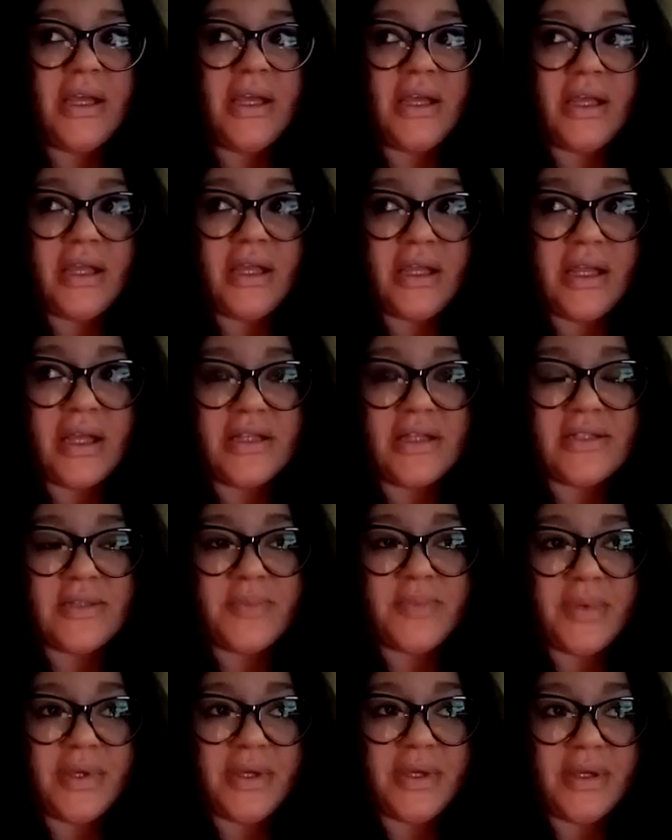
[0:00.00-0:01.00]
It has
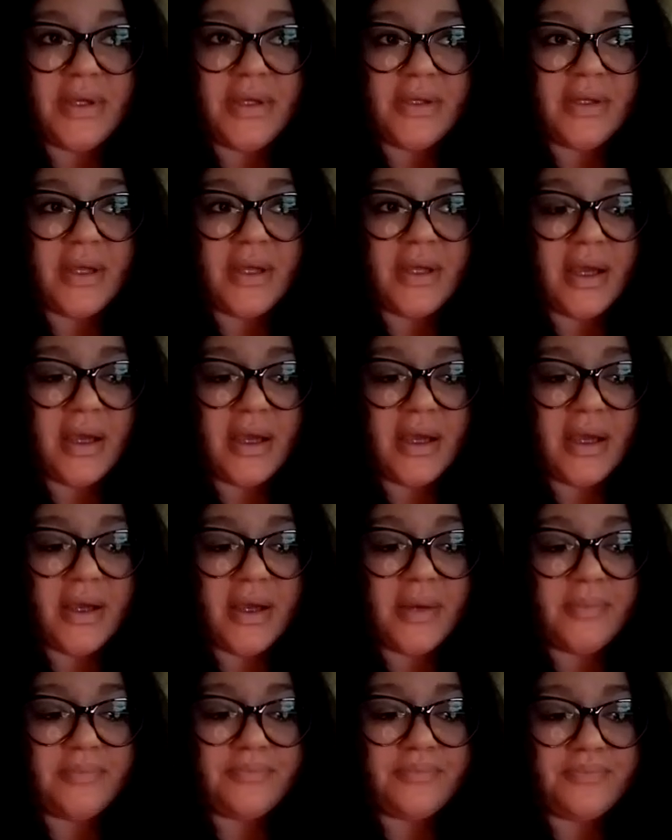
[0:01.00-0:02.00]
been
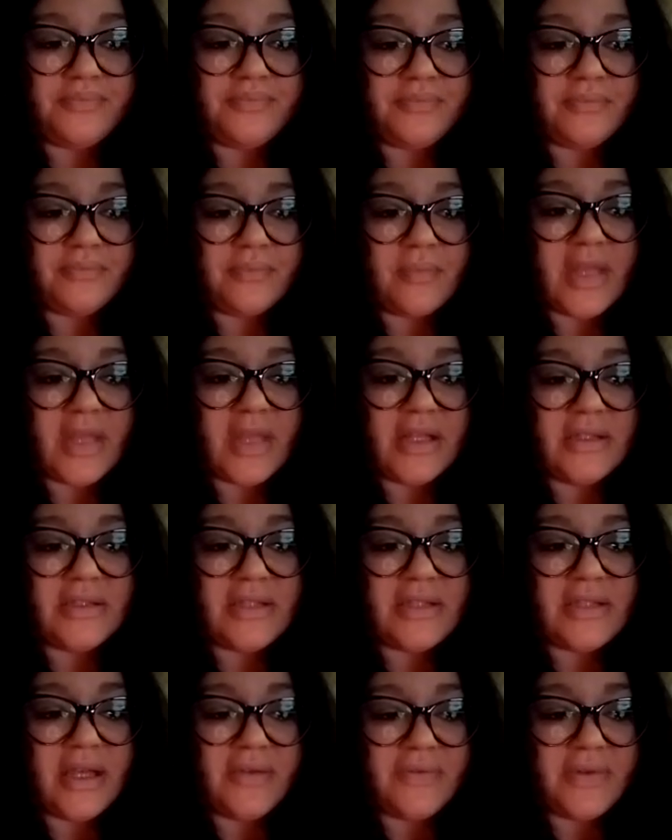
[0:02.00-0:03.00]

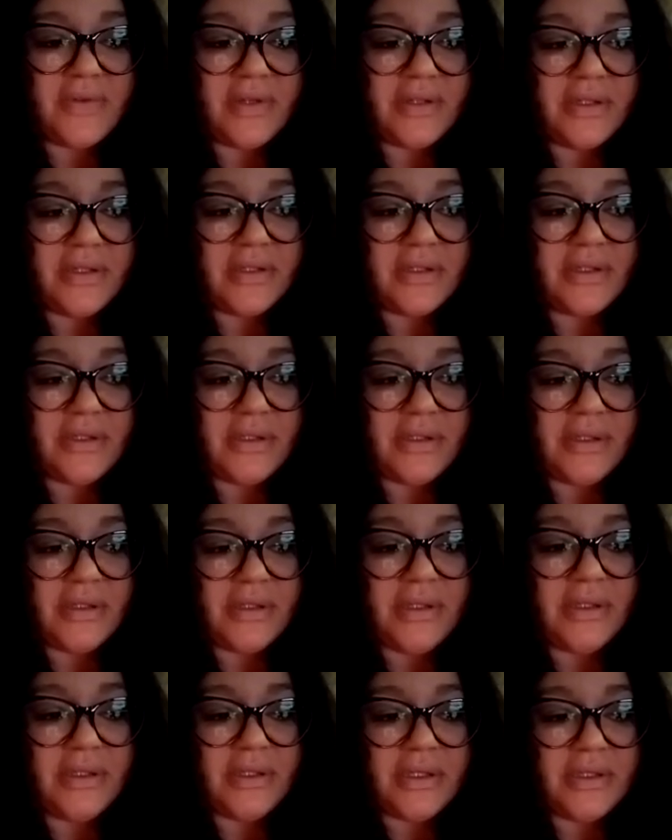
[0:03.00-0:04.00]

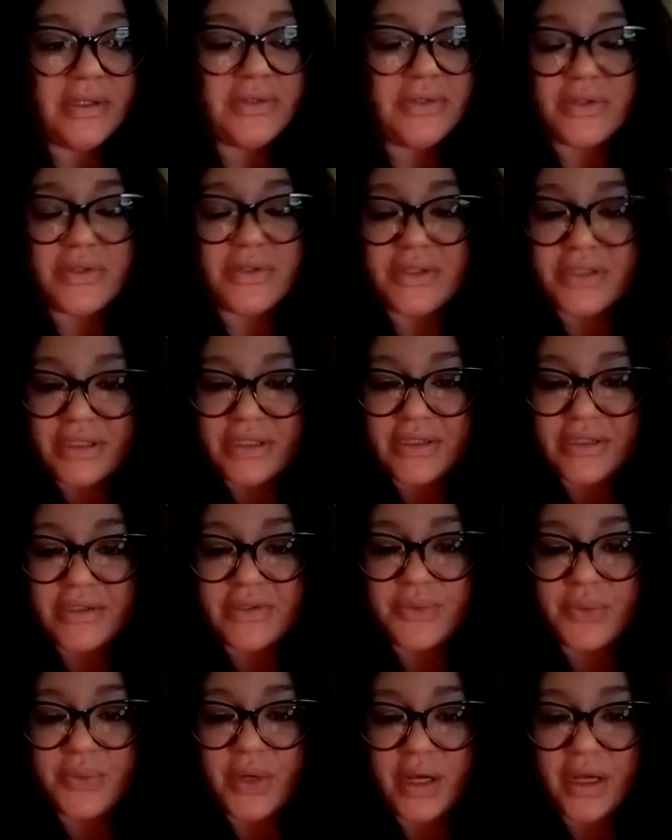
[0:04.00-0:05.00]
definitely interesting
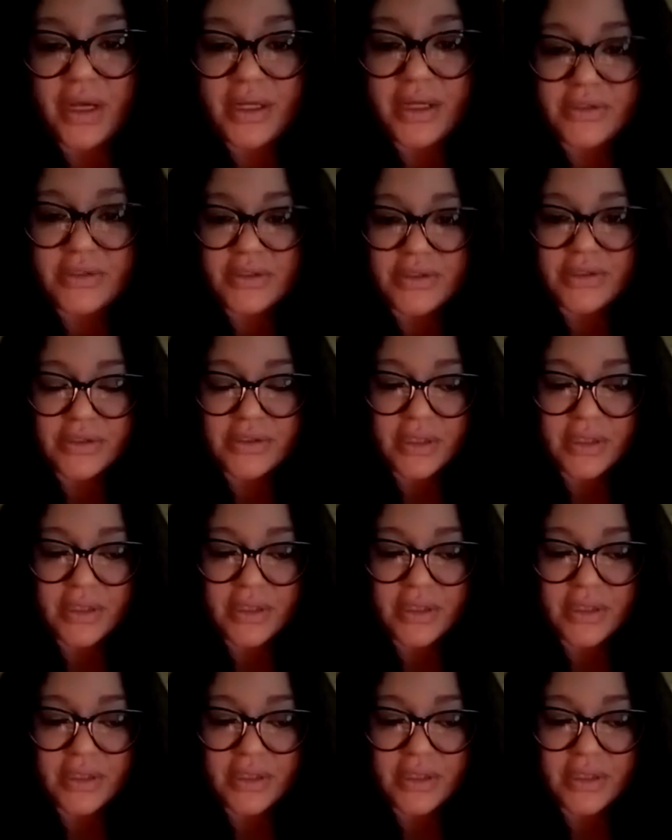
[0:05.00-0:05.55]
to watch.